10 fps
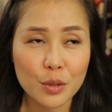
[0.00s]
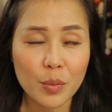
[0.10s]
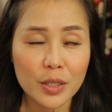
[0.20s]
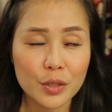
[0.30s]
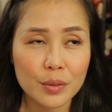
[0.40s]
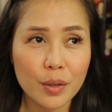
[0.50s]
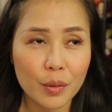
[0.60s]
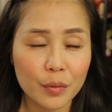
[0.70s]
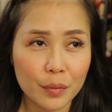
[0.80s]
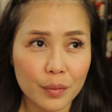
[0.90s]
don't want to
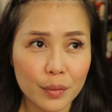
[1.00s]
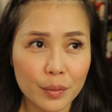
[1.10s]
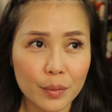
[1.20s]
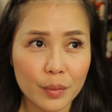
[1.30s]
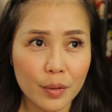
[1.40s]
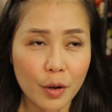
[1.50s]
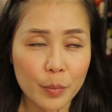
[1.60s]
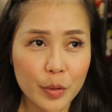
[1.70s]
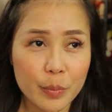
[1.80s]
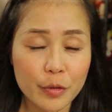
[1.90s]
go through
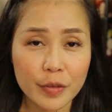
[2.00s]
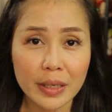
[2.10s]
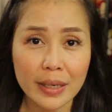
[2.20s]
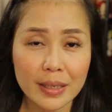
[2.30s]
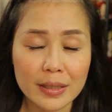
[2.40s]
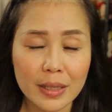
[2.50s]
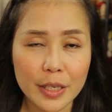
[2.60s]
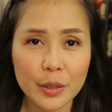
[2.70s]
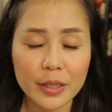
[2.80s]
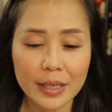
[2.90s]
removing it
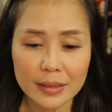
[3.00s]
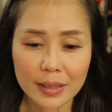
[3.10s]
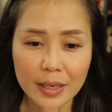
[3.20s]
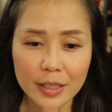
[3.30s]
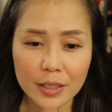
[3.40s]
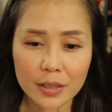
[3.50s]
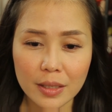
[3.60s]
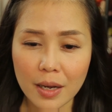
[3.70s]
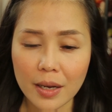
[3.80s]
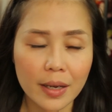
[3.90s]
later at night.
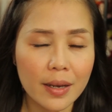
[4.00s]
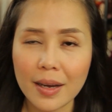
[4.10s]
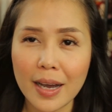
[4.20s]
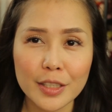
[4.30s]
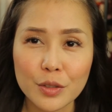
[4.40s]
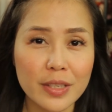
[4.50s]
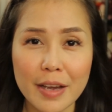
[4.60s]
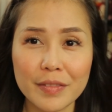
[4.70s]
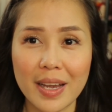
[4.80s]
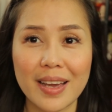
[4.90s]
I don't
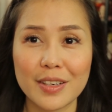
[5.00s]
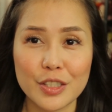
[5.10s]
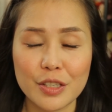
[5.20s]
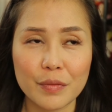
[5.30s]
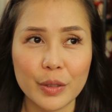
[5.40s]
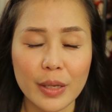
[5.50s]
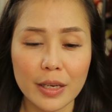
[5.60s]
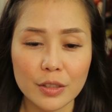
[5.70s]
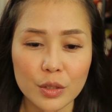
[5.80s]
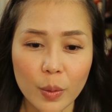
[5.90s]
have the energy for
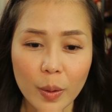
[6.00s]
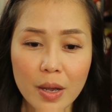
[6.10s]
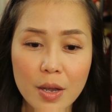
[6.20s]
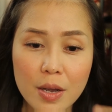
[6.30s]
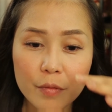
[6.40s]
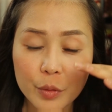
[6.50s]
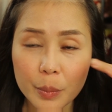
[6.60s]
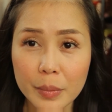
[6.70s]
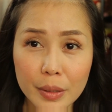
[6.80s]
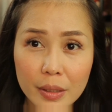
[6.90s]
that. So for
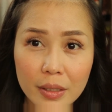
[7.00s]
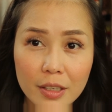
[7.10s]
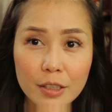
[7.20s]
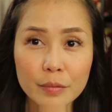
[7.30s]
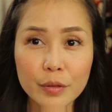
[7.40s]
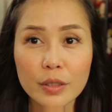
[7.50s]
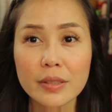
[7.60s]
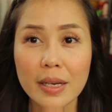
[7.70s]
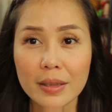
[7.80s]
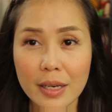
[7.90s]
me, false
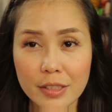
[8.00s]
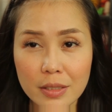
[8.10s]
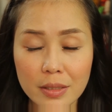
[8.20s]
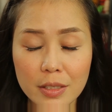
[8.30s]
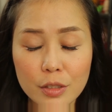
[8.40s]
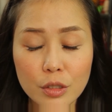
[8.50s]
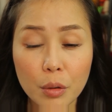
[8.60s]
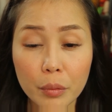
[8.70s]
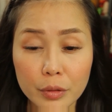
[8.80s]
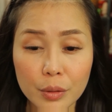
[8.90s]
eyelashes is
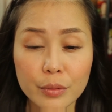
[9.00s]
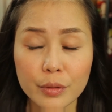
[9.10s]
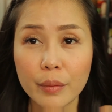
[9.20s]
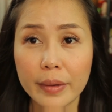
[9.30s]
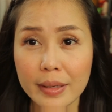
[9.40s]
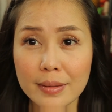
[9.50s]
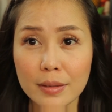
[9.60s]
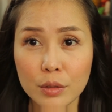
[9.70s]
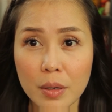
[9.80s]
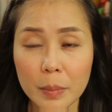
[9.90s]
so
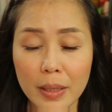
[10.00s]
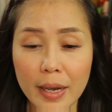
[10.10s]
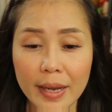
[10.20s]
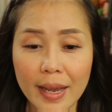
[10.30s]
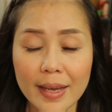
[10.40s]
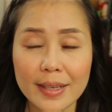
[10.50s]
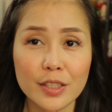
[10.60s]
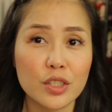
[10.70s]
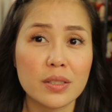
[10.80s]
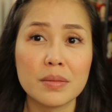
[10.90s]
easy to apply, and
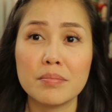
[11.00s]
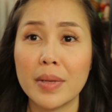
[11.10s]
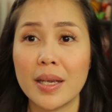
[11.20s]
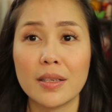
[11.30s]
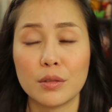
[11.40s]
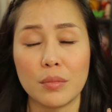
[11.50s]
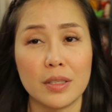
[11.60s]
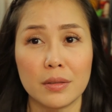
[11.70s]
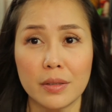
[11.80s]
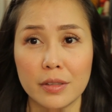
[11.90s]
it just makes
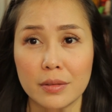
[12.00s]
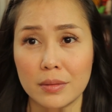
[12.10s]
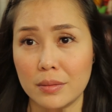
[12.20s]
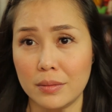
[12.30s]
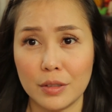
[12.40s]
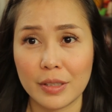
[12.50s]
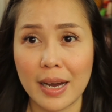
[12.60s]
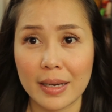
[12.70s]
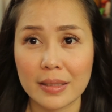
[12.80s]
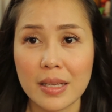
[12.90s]
wonders, you
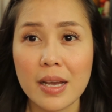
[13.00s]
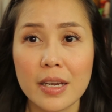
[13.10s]
guys.